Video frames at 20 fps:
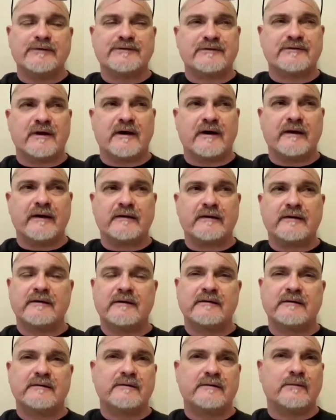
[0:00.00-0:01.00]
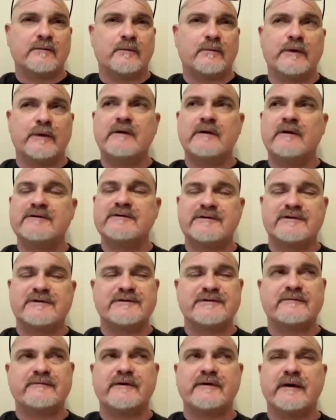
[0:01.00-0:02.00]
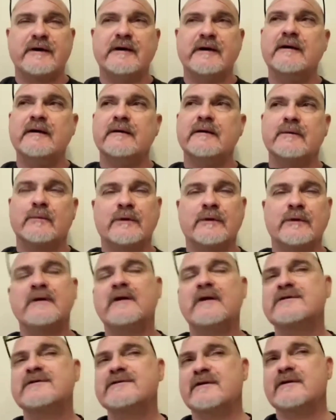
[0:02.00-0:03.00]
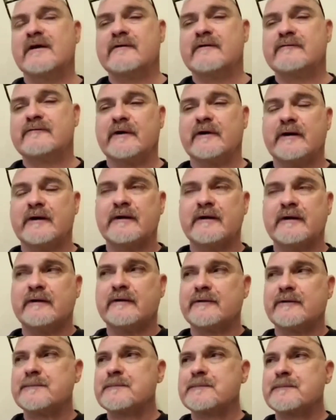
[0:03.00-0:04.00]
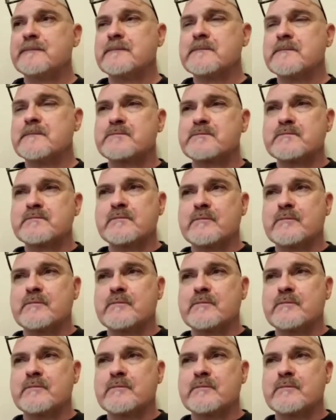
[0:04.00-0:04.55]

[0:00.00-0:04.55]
I was like, when does this ever end? When does it ever end?